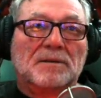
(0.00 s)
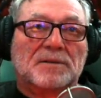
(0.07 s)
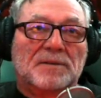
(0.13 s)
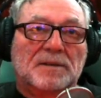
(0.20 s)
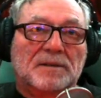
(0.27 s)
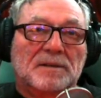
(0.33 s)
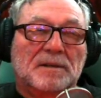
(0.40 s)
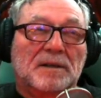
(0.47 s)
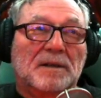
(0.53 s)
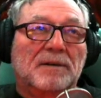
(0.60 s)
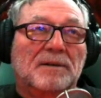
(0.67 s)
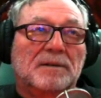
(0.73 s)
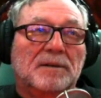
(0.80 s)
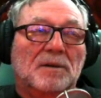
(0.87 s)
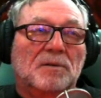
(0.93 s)

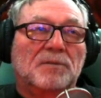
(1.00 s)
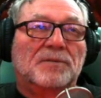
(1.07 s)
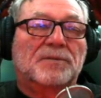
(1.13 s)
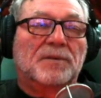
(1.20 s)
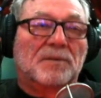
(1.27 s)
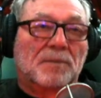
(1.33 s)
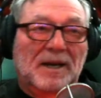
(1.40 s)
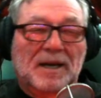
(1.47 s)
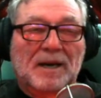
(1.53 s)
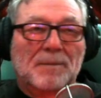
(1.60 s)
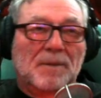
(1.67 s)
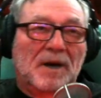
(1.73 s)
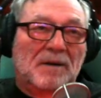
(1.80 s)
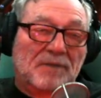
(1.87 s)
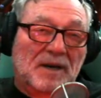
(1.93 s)
for when I come
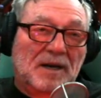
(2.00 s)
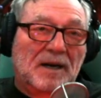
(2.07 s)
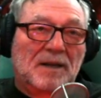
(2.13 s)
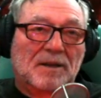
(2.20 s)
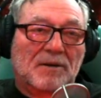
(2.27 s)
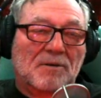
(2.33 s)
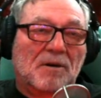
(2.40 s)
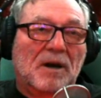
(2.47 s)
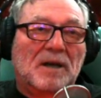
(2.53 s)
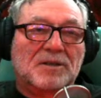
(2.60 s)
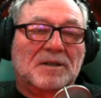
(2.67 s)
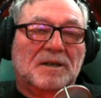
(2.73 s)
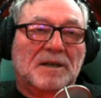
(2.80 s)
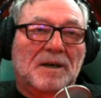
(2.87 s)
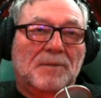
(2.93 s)
right out of the garage.
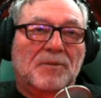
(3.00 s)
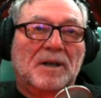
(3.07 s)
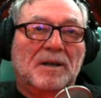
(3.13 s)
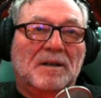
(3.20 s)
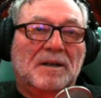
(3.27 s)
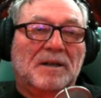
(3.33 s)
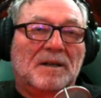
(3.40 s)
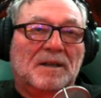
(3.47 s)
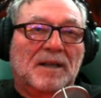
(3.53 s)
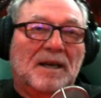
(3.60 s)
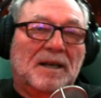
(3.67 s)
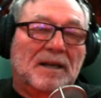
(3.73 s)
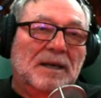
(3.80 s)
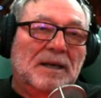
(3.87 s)
I come right into that